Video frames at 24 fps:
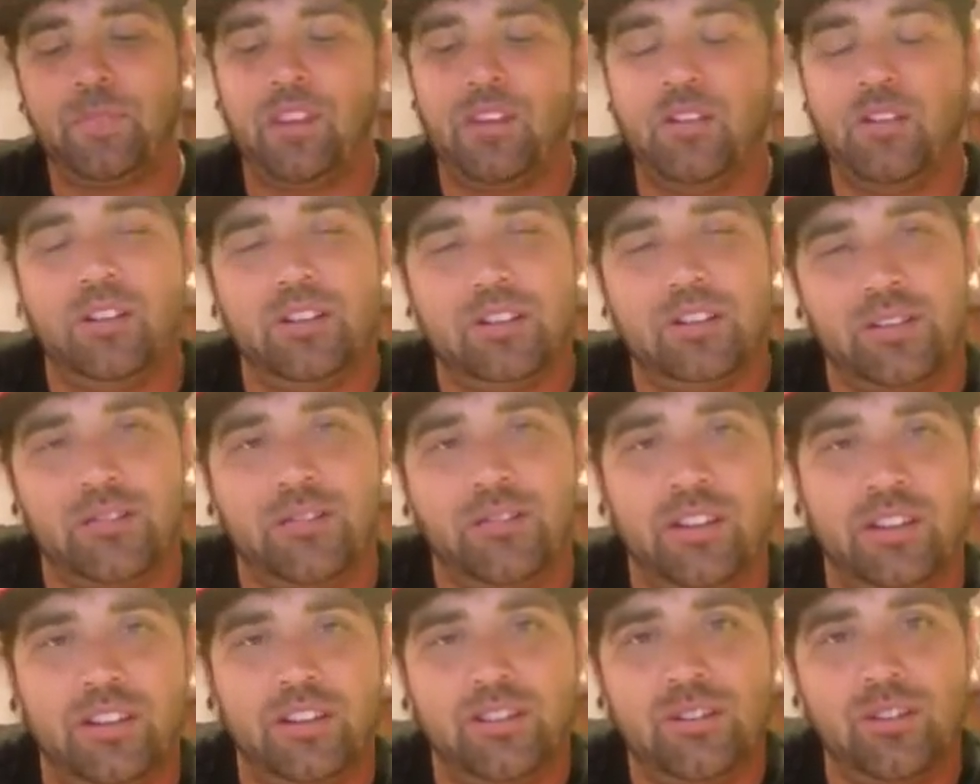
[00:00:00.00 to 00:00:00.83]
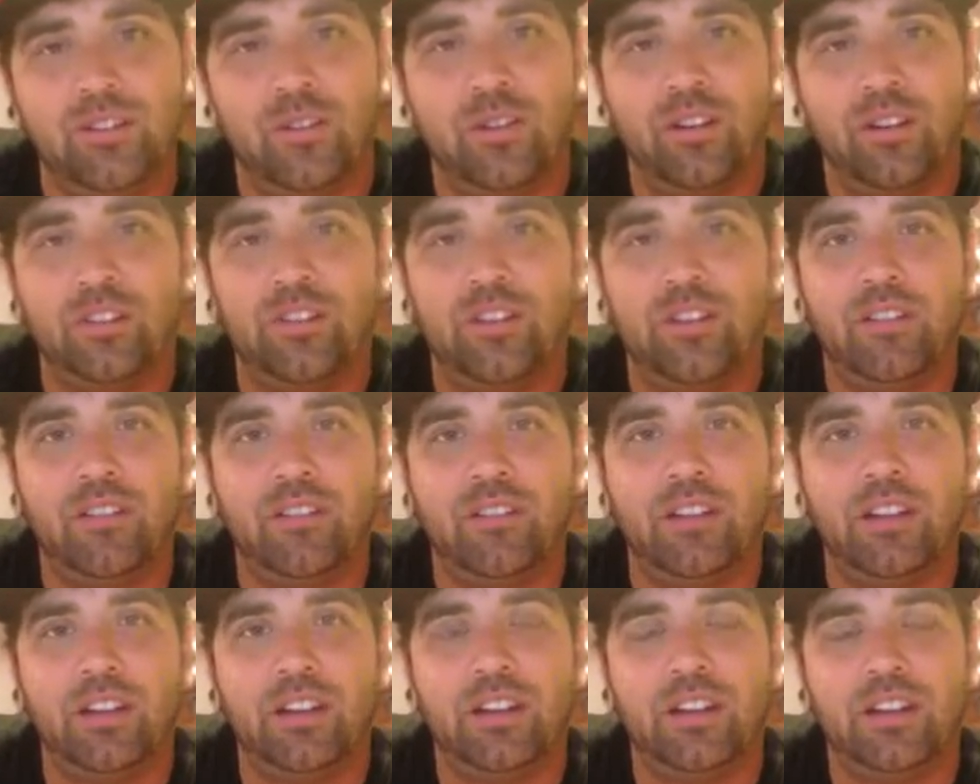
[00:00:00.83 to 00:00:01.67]
Well, it's a funny story if you
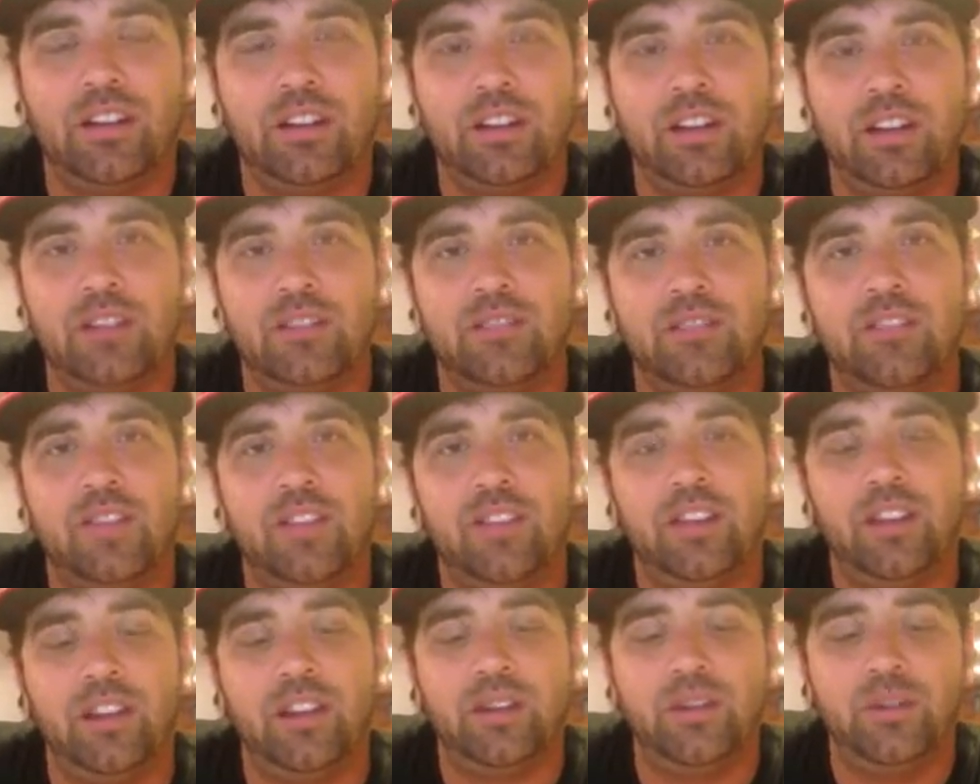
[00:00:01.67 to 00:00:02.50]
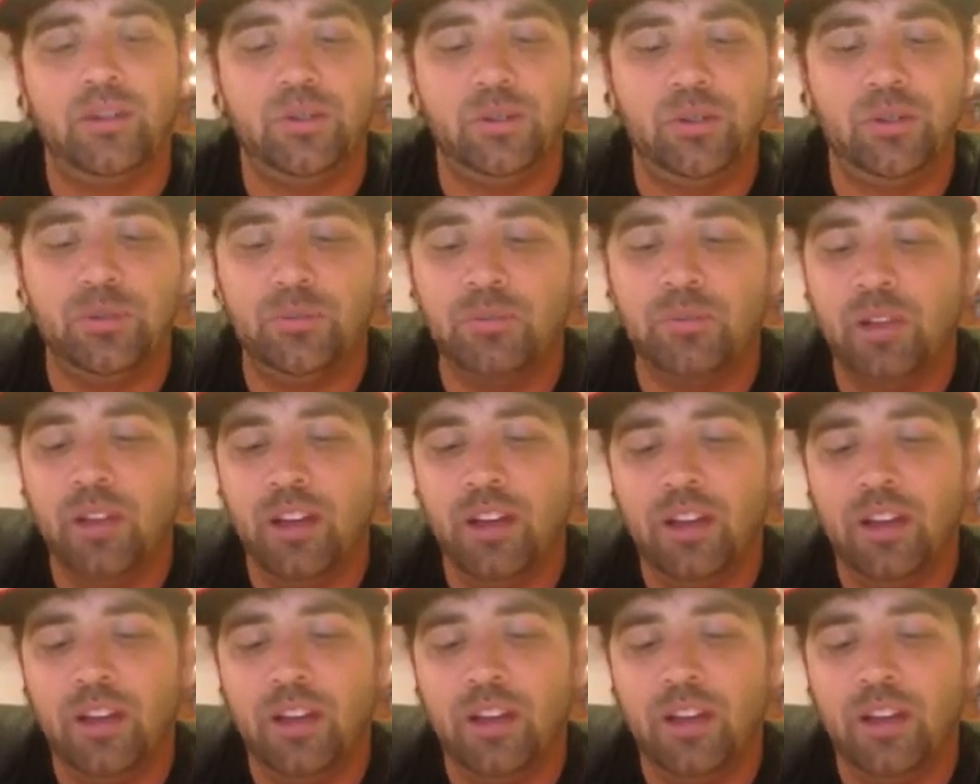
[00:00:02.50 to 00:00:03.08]
ever get a chance to find it on YouTube.